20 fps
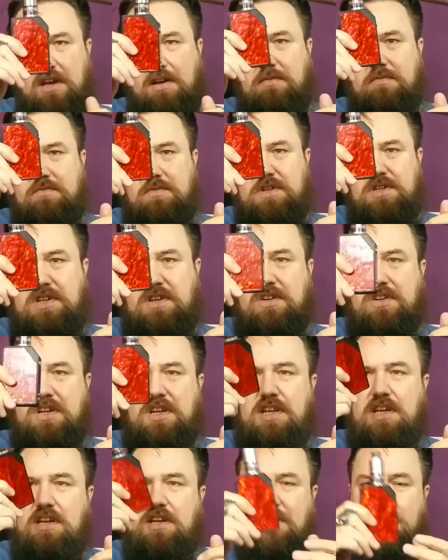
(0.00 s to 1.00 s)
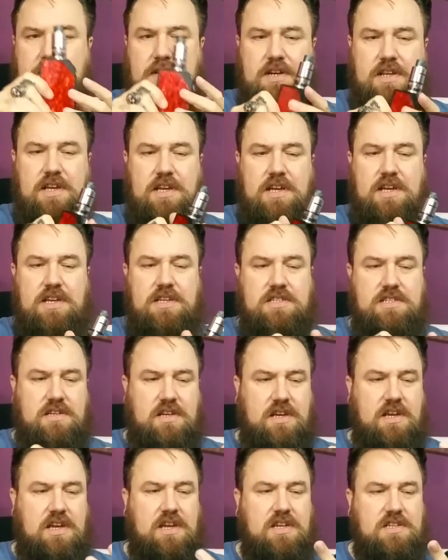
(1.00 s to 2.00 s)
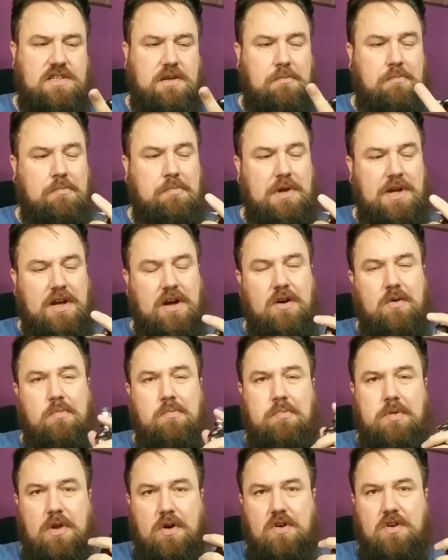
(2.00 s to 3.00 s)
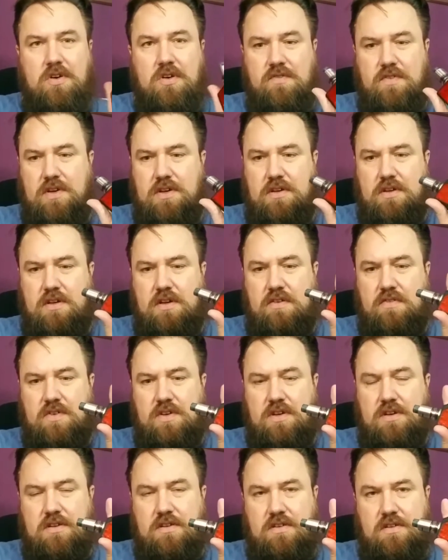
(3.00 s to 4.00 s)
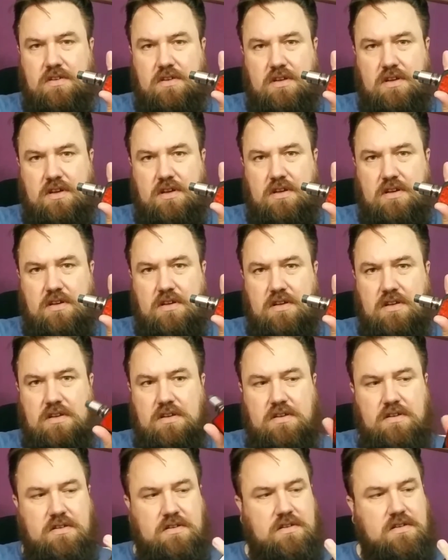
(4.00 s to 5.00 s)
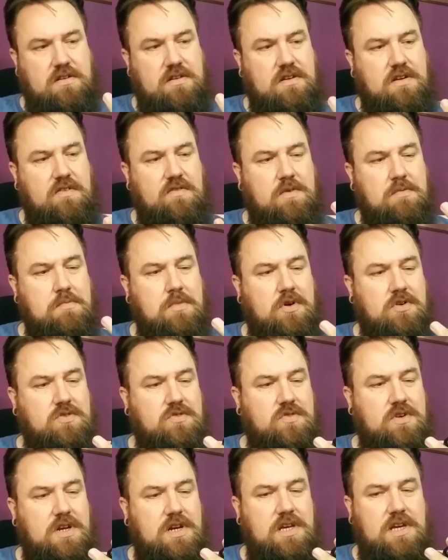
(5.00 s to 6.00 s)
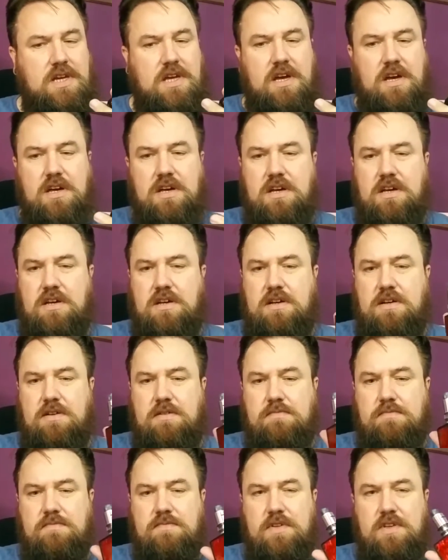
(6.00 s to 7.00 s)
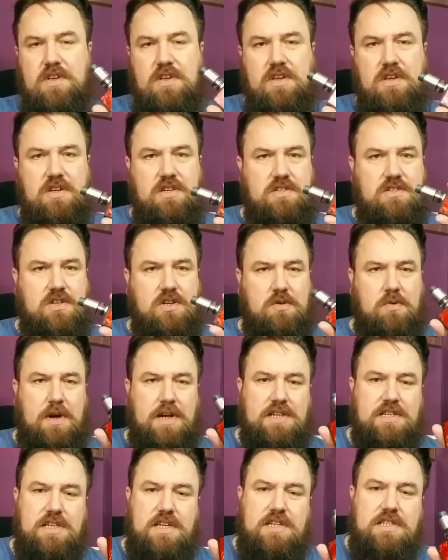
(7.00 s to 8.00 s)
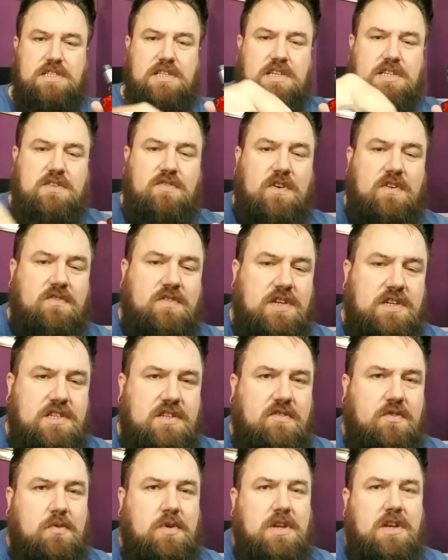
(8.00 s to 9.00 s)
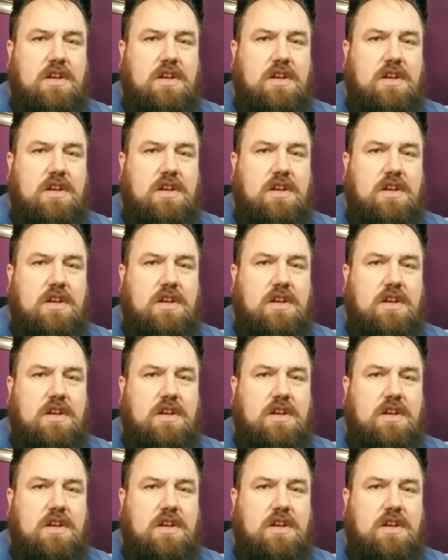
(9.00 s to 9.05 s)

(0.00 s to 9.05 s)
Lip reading: When you look at it, I mean, it is a big old block of a mod, really. Two 18650s. If we